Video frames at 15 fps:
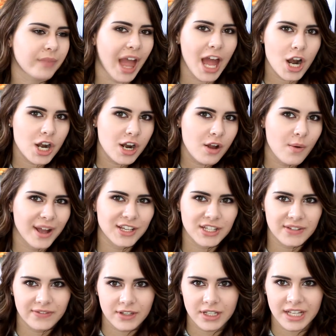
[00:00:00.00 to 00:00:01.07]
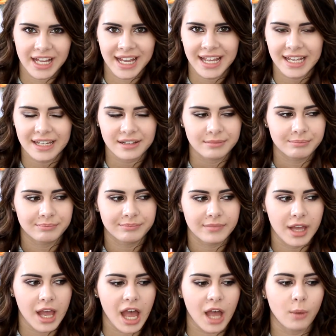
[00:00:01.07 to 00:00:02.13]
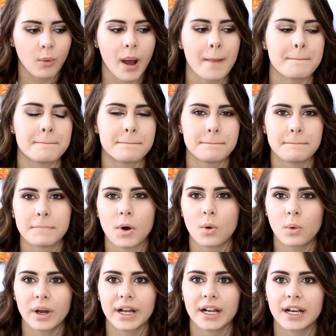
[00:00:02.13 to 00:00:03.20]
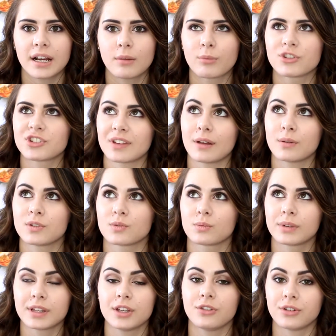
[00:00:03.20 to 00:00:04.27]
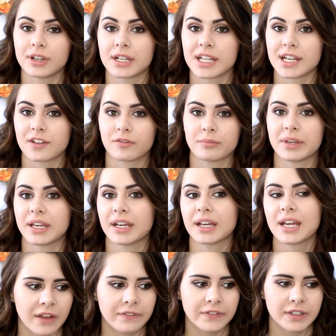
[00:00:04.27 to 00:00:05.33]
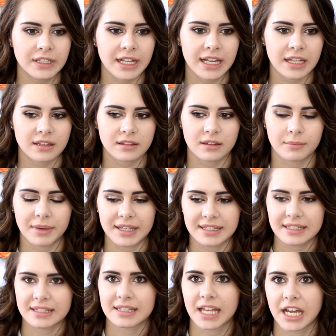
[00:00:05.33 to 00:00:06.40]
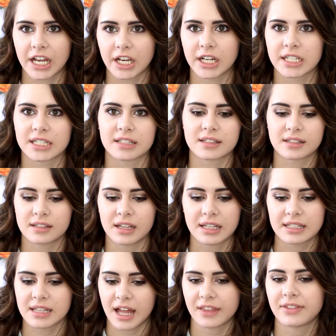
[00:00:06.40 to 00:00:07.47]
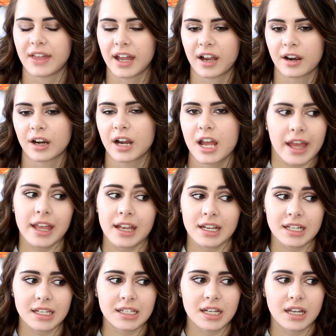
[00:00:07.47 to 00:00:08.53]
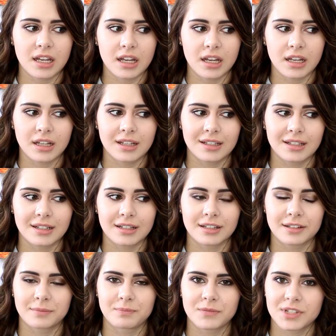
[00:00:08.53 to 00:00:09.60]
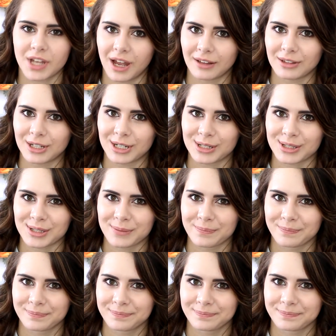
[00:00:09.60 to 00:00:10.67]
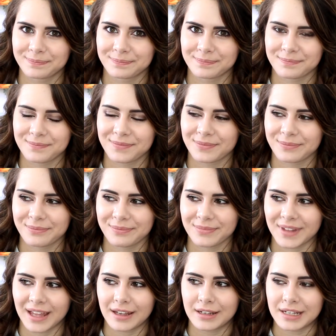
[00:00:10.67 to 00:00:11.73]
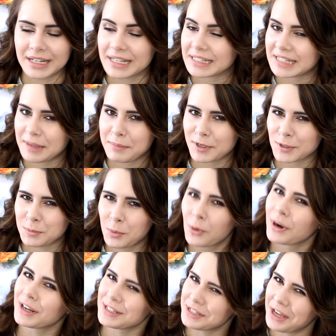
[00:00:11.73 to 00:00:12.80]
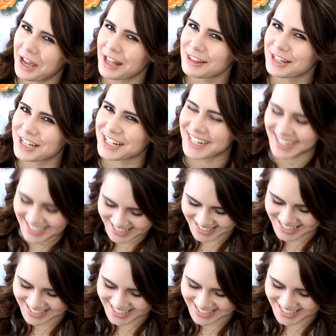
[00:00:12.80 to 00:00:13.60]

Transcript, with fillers: I don't know, I just feel like I want more, which sounds really greedy of me. I feel like the basis there is not there. And toddlers. Need I say much more on toddlers?